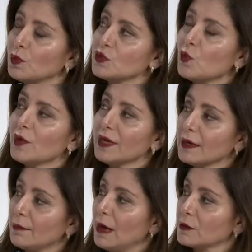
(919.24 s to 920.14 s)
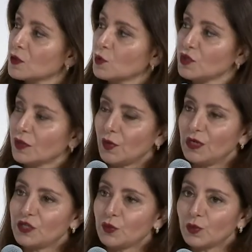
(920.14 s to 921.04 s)
talking about social
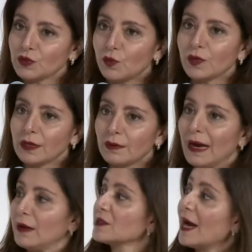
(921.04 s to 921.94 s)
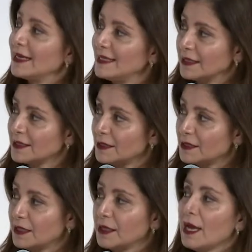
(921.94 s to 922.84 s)
cohesion, we're talking about
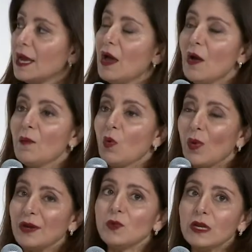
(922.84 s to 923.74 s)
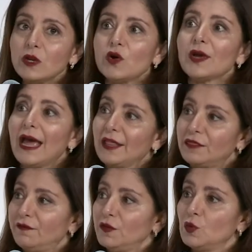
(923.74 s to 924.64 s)
identity. Mm-hmm. When we look at
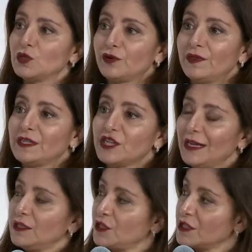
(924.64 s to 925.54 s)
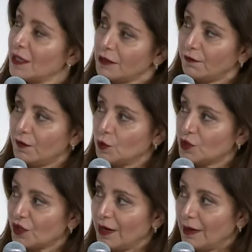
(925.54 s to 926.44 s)
the future and the challenges that the
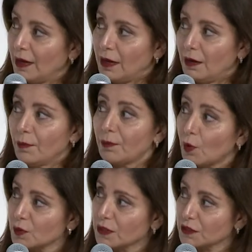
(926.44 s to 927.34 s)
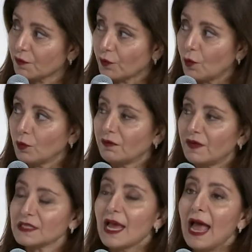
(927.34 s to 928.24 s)
future poses for all of
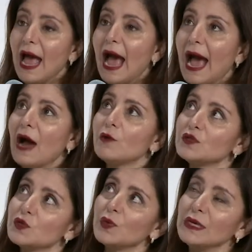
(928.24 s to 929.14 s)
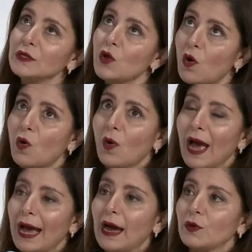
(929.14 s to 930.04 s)
us, how do we know
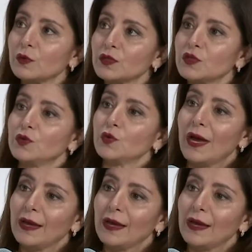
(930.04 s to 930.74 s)
how to